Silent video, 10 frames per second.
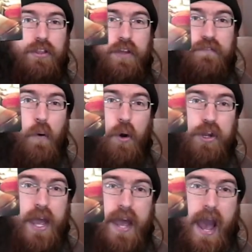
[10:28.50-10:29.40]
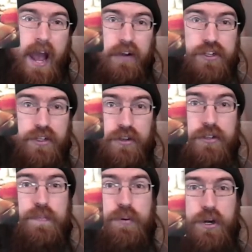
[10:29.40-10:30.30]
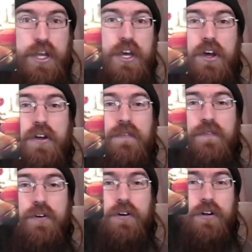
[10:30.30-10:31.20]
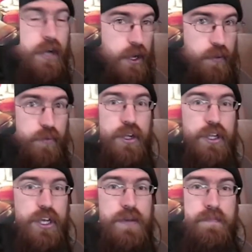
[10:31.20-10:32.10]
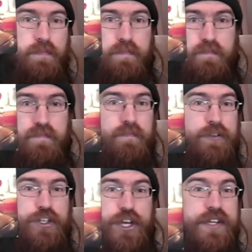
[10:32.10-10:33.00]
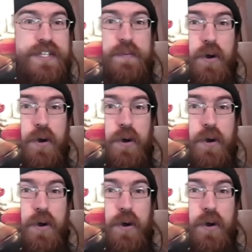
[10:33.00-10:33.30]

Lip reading: The 4K actually looks pretty good for a really cheesy